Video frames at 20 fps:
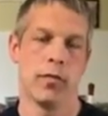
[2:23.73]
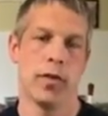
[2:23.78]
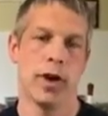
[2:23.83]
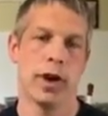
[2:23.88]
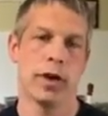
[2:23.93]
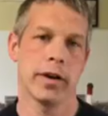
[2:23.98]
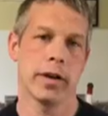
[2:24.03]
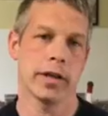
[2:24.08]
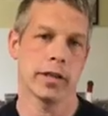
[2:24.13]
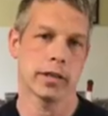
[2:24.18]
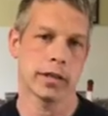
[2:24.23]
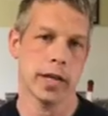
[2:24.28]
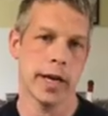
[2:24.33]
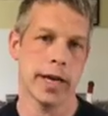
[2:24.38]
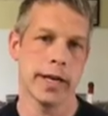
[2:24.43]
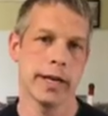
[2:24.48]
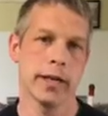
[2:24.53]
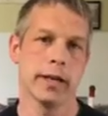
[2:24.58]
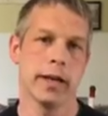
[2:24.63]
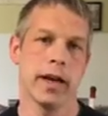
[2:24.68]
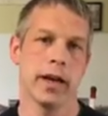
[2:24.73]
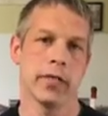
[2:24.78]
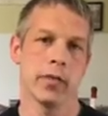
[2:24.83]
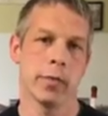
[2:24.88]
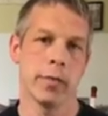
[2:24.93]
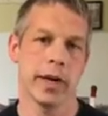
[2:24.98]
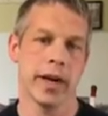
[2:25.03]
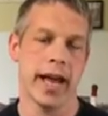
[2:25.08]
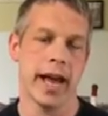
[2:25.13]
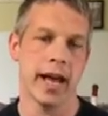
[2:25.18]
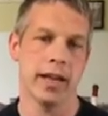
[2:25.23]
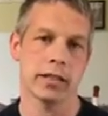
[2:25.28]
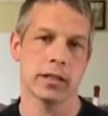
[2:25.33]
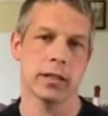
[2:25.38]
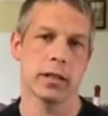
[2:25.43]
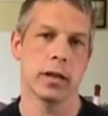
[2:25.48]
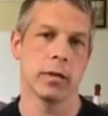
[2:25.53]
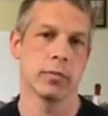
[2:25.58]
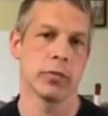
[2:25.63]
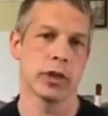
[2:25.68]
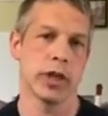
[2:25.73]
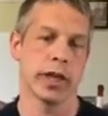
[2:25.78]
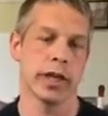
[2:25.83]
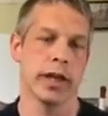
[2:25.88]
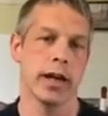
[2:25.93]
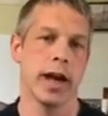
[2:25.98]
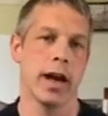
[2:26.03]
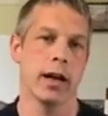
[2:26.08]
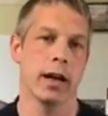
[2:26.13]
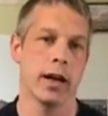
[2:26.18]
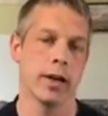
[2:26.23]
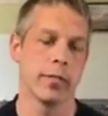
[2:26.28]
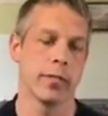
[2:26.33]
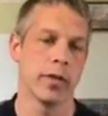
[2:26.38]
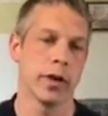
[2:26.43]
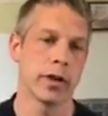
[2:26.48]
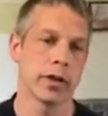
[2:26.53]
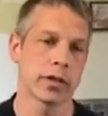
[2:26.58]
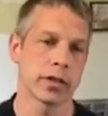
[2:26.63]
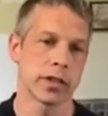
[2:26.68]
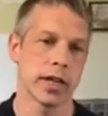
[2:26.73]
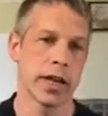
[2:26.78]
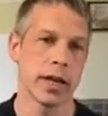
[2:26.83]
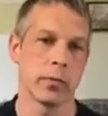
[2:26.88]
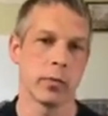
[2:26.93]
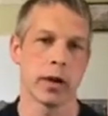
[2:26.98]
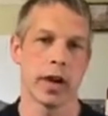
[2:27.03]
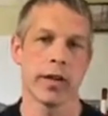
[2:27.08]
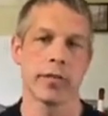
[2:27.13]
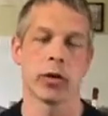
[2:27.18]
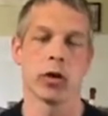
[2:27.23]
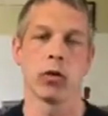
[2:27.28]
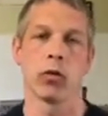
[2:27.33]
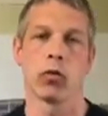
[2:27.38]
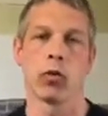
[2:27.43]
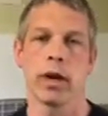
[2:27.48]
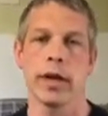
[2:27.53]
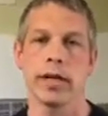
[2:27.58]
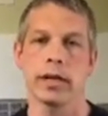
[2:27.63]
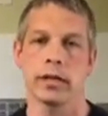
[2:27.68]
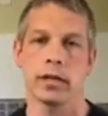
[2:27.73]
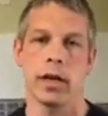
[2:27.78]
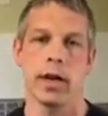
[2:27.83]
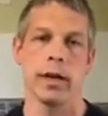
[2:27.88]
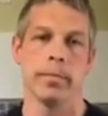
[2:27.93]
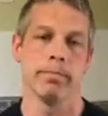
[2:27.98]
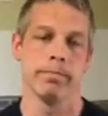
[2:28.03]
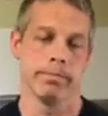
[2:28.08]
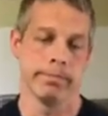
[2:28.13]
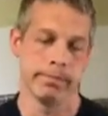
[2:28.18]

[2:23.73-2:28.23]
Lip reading: Very excited. Everybody has to come check it out. I'm very excited. We're going to have a great time.